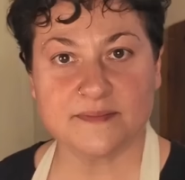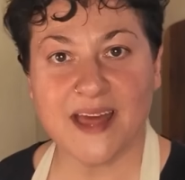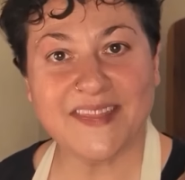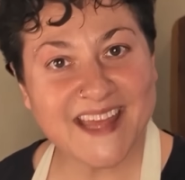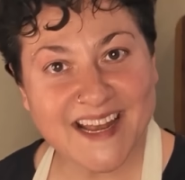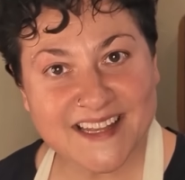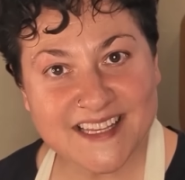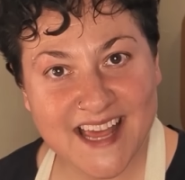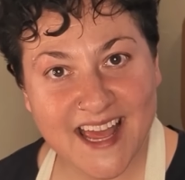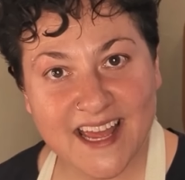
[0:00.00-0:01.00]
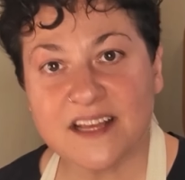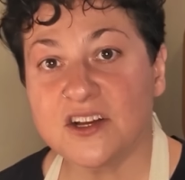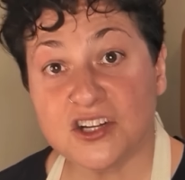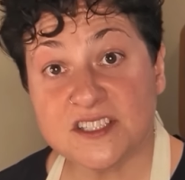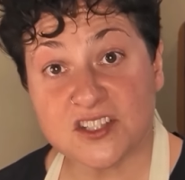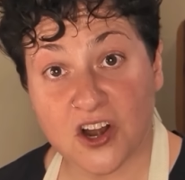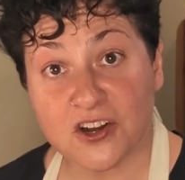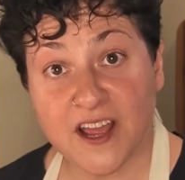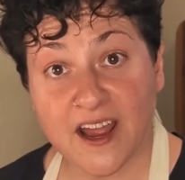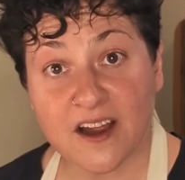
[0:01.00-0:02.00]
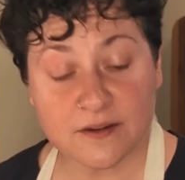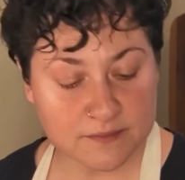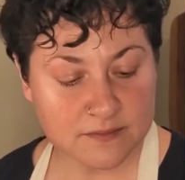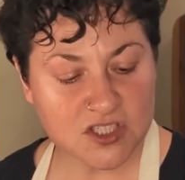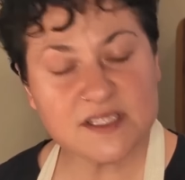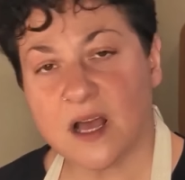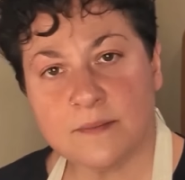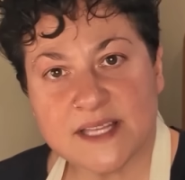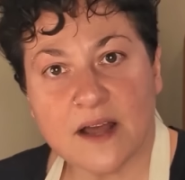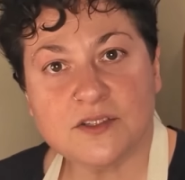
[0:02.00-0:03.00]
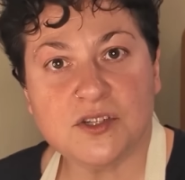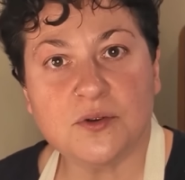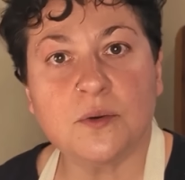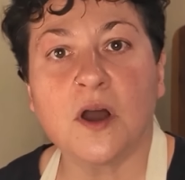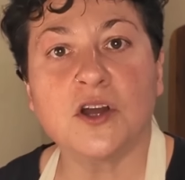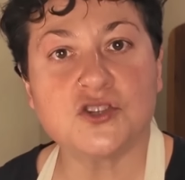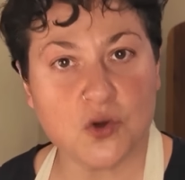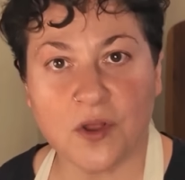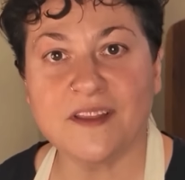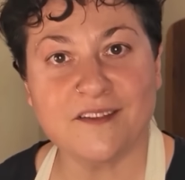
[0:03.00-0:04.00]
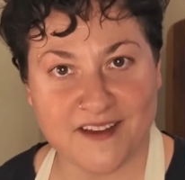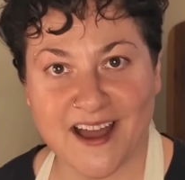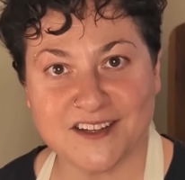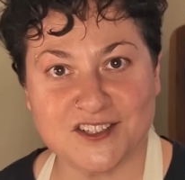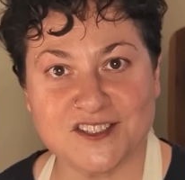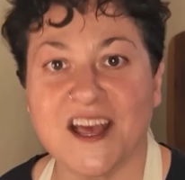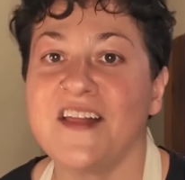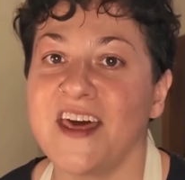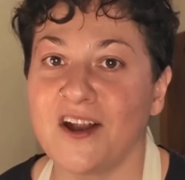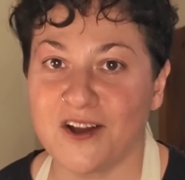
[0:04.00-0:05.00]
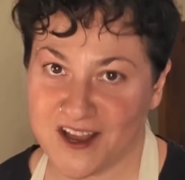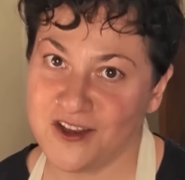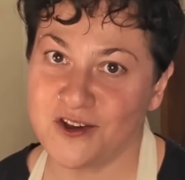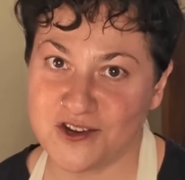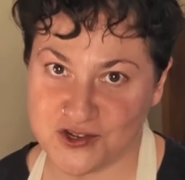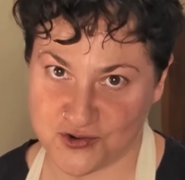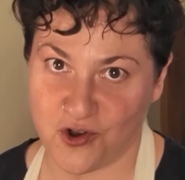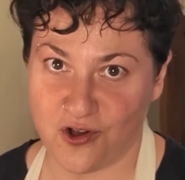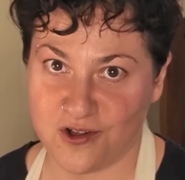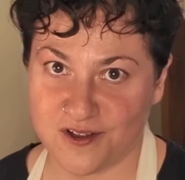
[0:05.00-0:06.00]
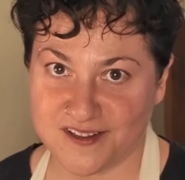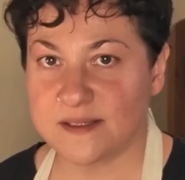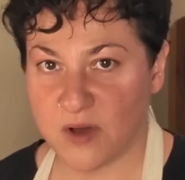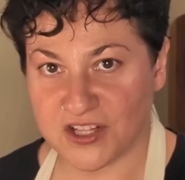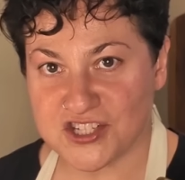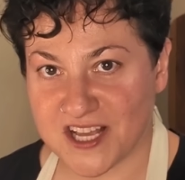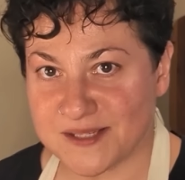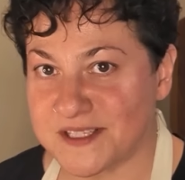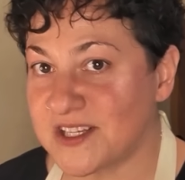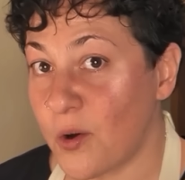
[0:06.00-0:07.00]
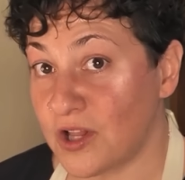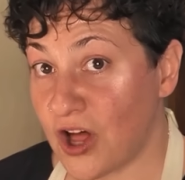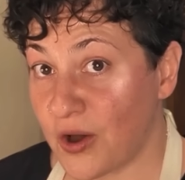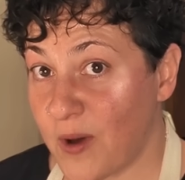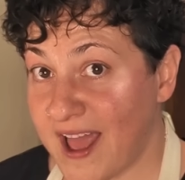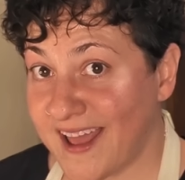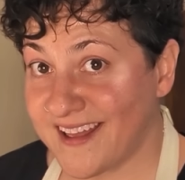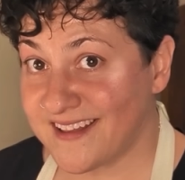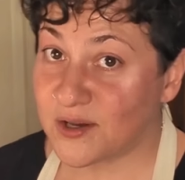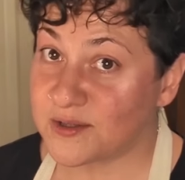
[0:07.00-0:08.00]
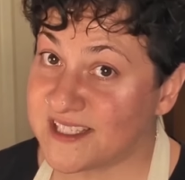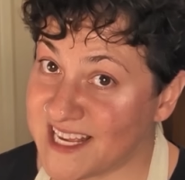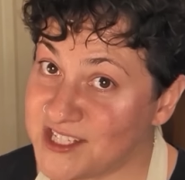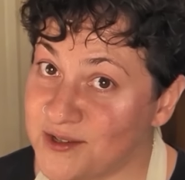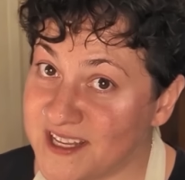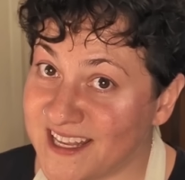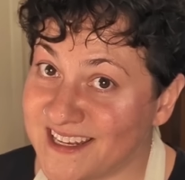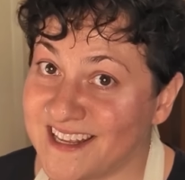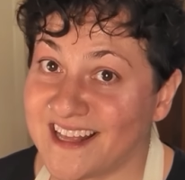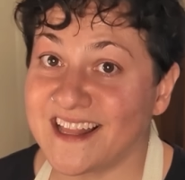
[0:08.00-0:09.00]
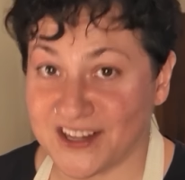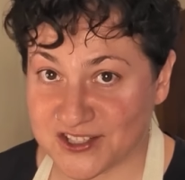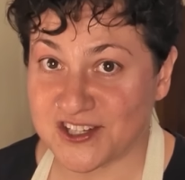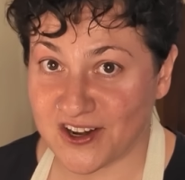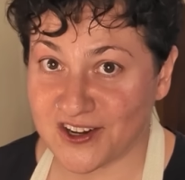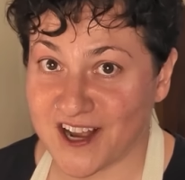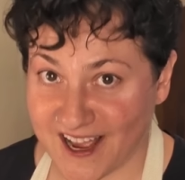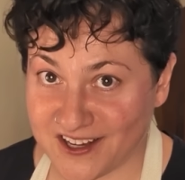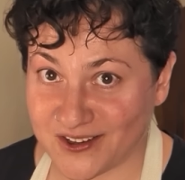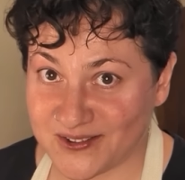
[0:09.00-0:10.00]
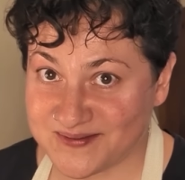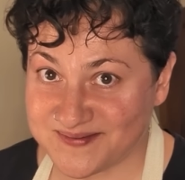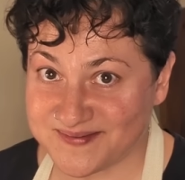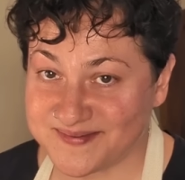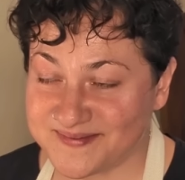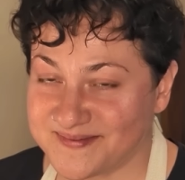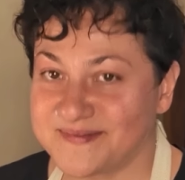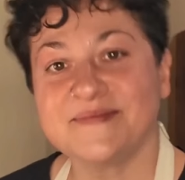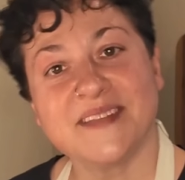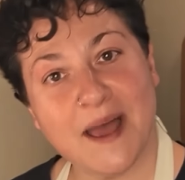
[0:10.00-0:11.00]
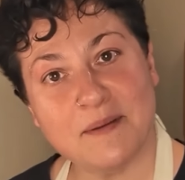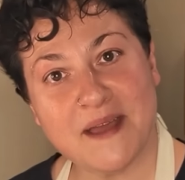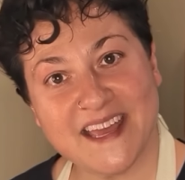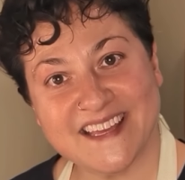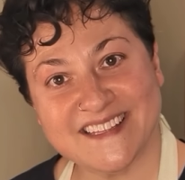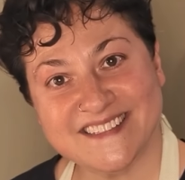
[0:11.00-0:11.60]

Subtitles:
At the end of the day, good starter care just comes down to controlling the factors that are in your control. Small adjustments go a long way, so stay tuned in and let your starter guide you. Happy baking.